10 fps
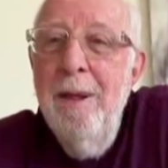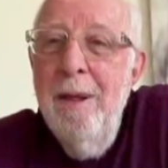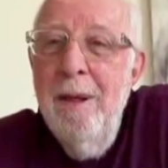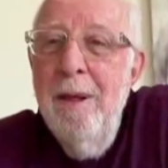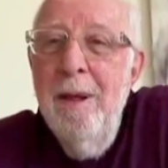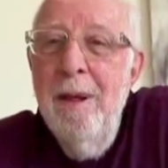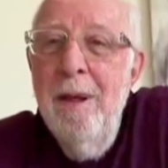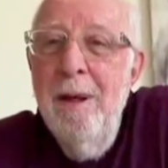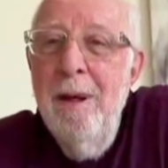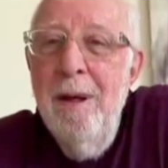
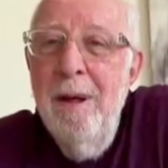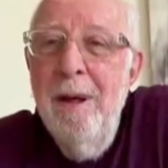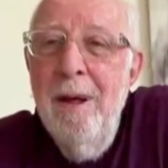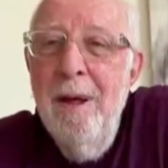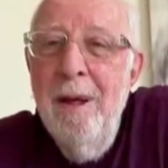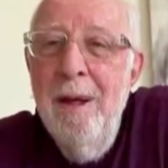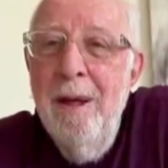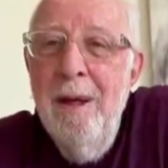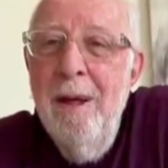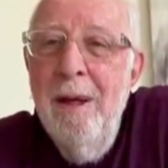
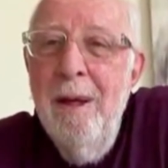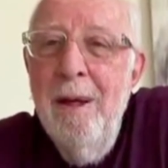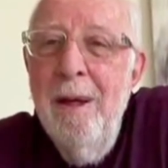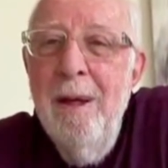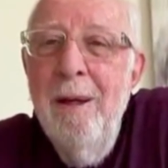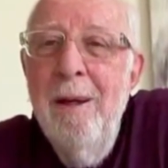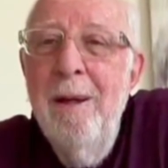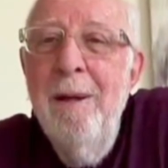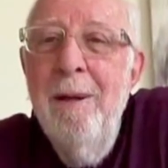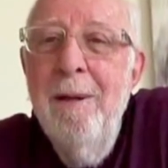
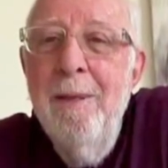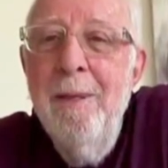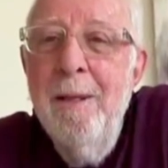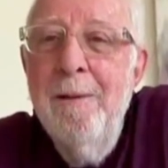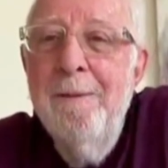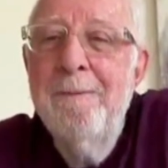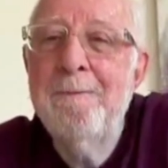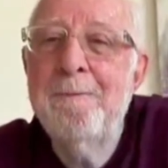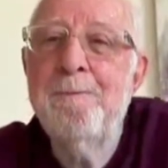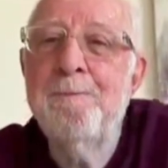
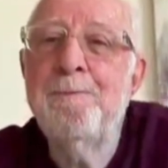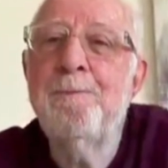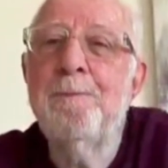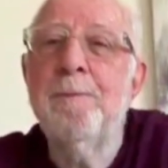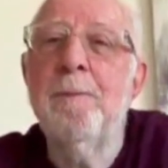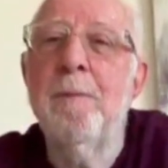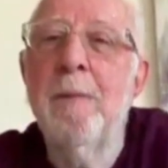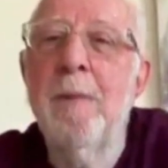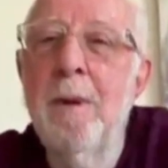The person shown says nothing.